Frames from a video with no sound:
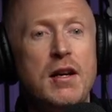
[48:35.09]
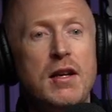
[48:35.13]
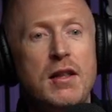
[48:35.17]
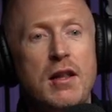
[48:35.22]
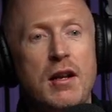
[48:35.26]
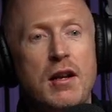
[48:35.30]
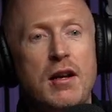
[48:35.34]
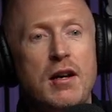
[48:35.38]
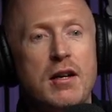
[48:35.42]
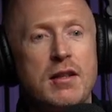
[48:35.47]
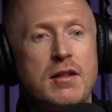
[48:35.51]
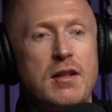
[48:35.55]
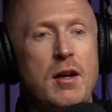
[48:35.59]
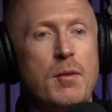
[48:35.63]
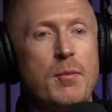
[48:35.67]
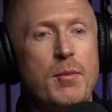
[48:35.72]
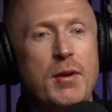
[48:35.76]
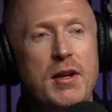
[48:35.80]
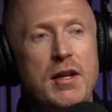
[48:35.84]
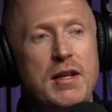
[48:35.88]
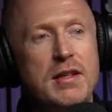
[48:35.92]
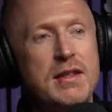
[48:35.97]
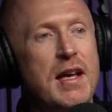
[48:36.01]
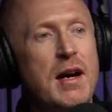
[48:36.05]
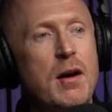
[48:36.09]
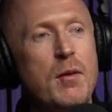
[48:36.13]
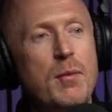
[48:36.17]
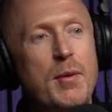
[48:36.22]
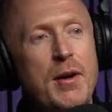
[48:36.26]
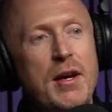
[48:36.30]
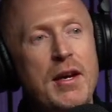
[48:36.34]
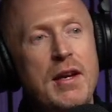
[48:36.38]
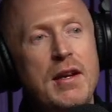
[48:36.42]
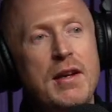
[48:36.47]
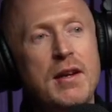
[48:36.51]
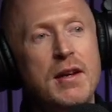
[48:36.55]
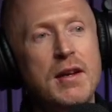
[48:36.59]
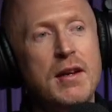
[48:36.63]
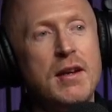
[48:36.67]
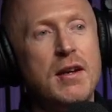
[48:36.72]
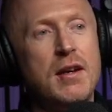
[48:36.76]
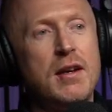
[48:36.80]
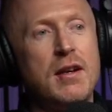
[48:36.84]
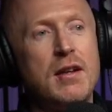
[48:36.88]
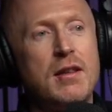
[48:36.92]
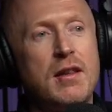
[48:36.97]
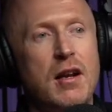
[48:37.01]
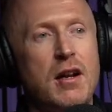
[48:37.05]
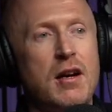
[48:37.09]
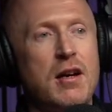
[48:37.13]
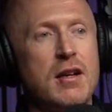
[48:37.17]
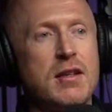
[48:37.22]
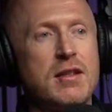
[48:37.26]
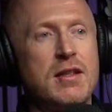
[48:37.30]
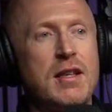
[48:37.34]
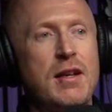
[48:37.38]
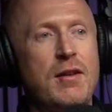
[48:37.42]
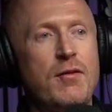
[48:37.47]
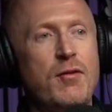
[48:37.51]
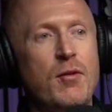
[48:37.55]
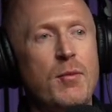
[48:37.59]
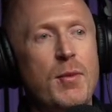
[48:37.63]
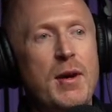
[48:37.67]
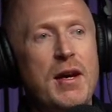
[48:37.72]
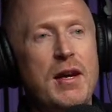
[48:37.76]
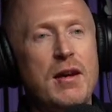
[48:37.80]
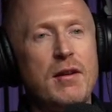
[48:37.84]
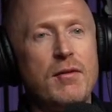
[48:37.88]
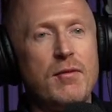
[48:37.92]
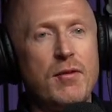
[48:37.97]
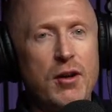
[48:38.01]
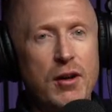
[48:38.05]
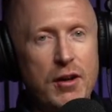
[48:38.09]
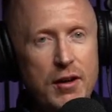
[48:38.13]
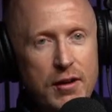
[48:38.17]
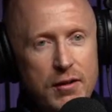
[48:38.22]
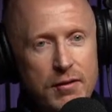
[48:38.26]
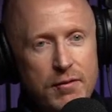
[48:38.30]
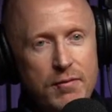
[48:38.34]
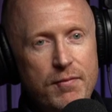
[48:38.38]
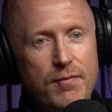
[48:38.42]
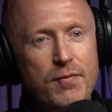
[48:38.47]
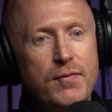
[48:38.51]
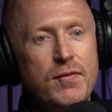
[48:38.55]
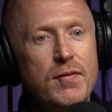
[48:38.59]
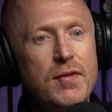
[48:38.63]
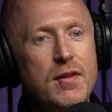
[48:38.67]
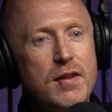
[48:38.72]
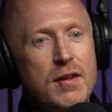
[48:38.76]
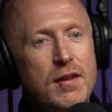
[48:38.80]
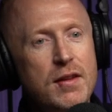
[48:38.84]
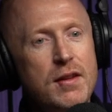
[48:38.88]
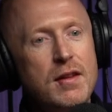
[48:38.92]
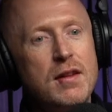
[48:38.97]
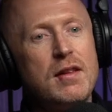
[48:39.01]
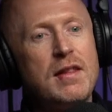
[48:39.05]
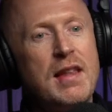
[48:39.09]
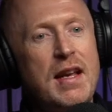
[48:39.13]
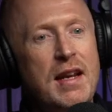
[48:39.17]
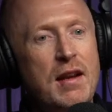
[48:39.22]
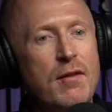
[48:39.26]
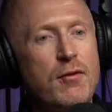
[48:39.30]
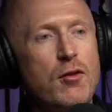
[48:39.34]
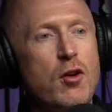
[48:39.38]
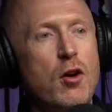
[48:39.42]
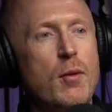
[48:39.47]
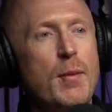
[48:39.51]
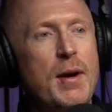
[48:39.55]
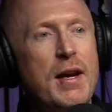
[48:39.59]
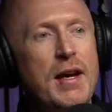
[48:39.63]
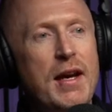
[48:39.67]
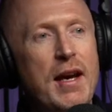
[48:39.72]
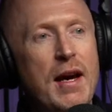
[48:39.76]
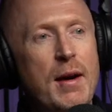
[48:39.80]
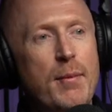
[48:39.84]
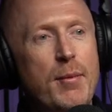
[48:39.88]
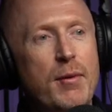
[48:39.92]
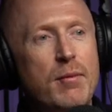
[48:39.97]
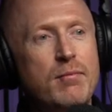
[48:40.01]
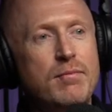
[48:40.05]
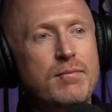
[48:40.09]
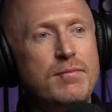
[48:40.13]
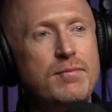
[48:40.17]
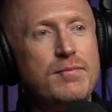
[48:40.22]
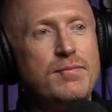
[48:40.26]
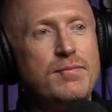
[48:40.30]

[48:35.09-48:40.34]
the last companies, that'll be the last thing for me of like, then I've got to make it happen.